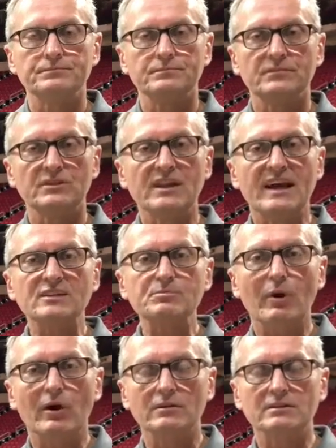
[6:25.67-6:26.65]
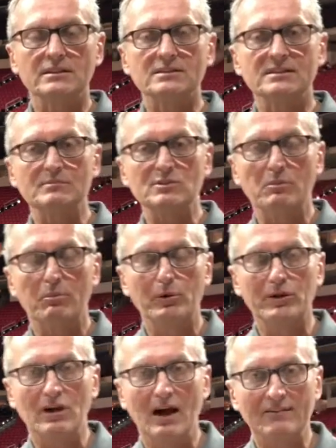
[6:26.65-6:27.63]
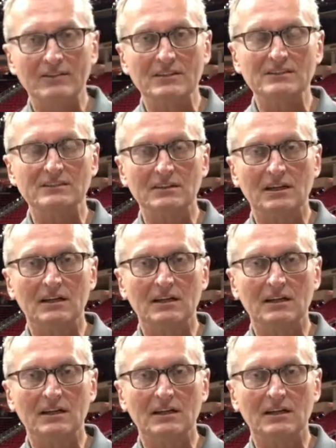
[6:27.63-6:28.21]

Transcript: The next part that seems to be pretty obvious